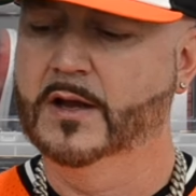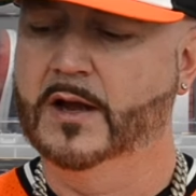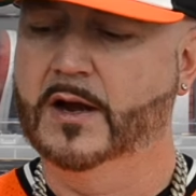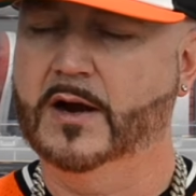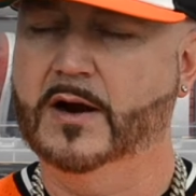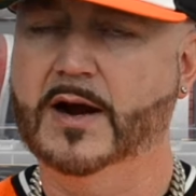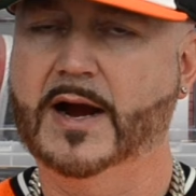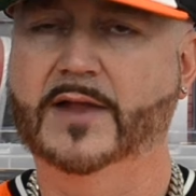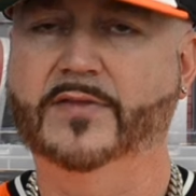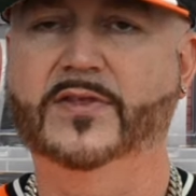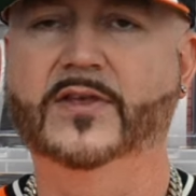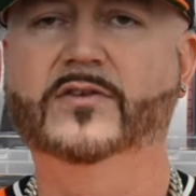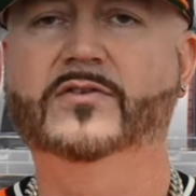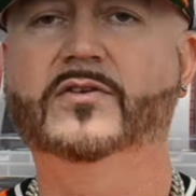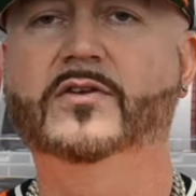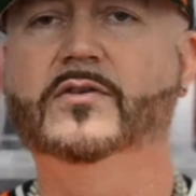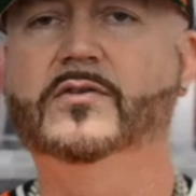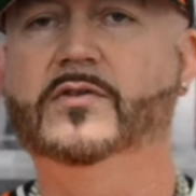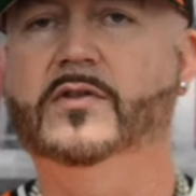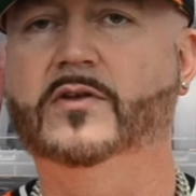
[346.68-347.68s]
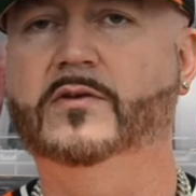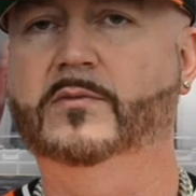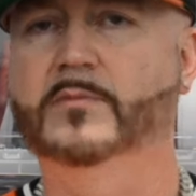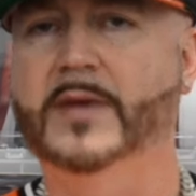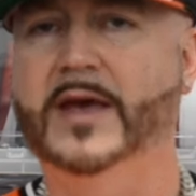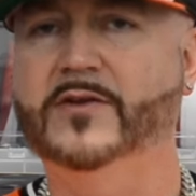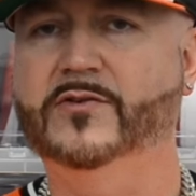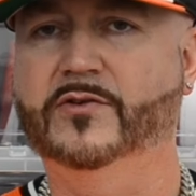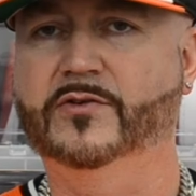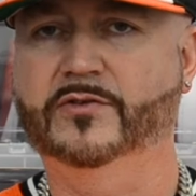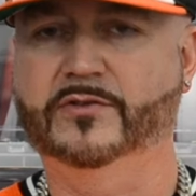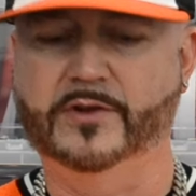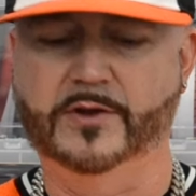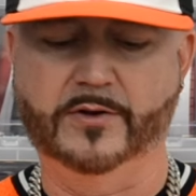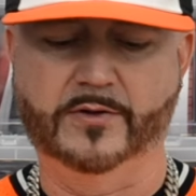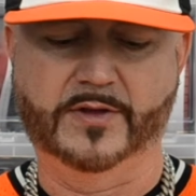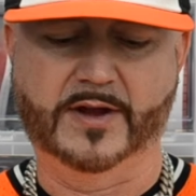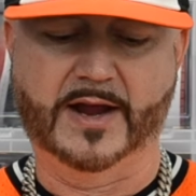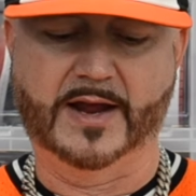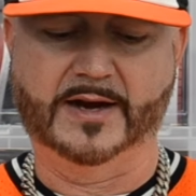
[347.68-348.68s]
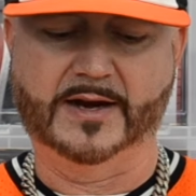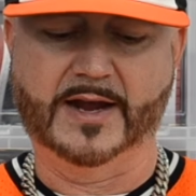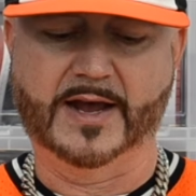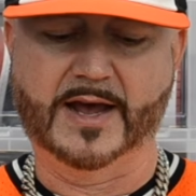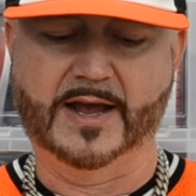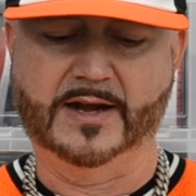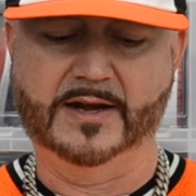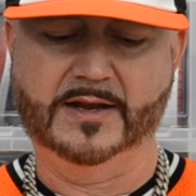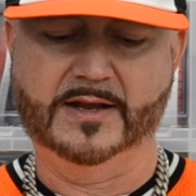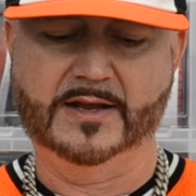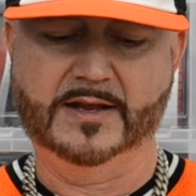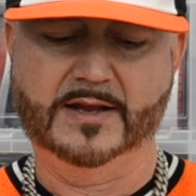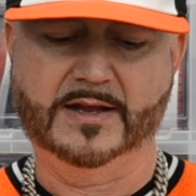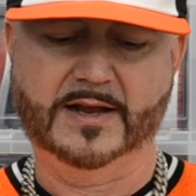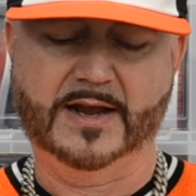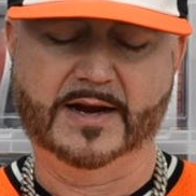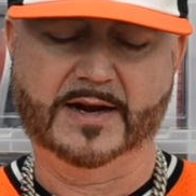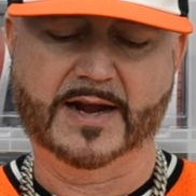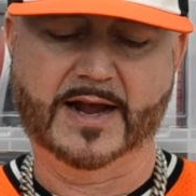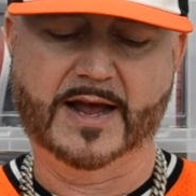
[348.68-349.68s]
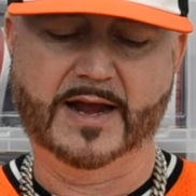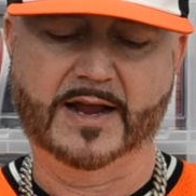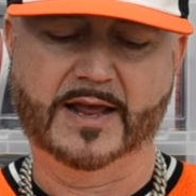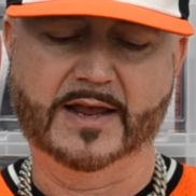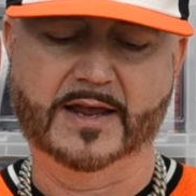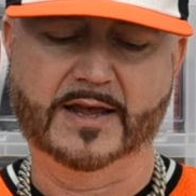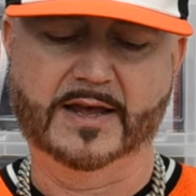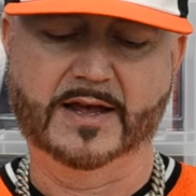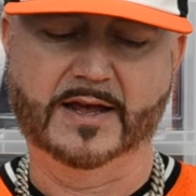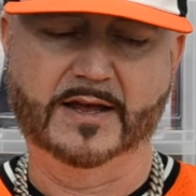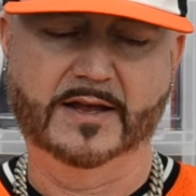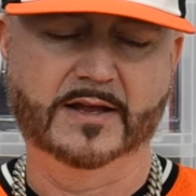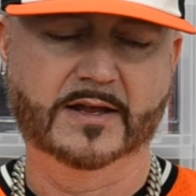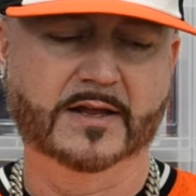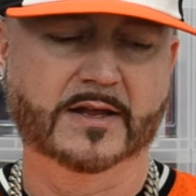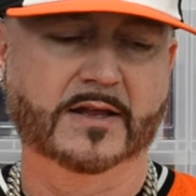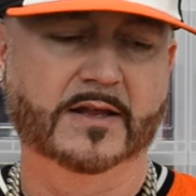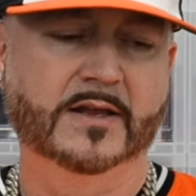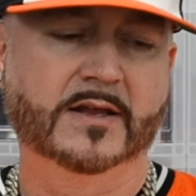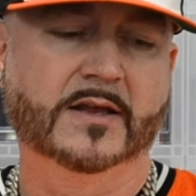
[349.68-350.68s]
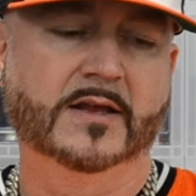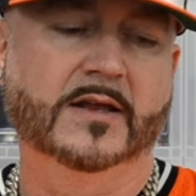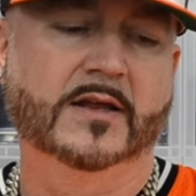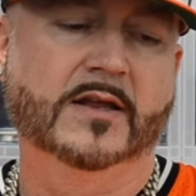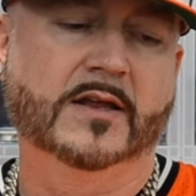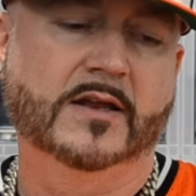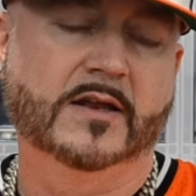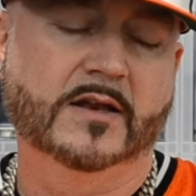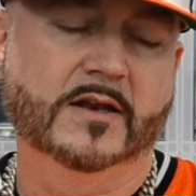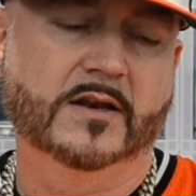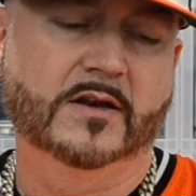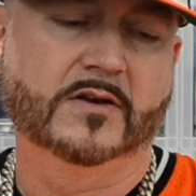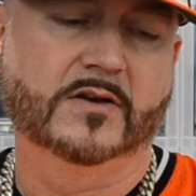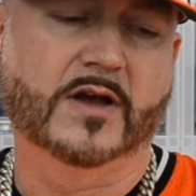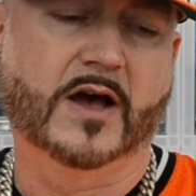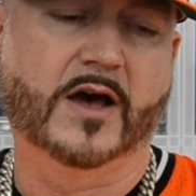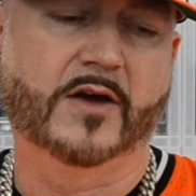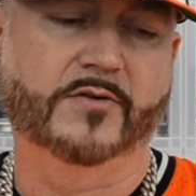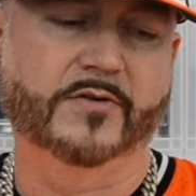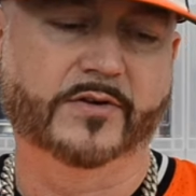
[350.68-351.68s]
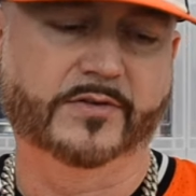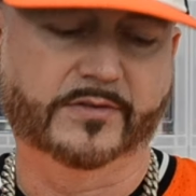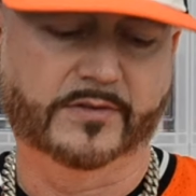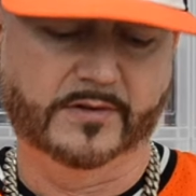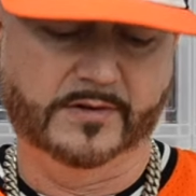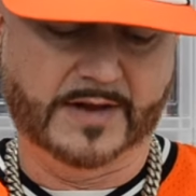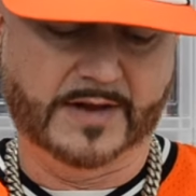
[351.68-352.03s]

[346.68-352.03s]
All right, this is the major steal that I got. I got a uh, Donruss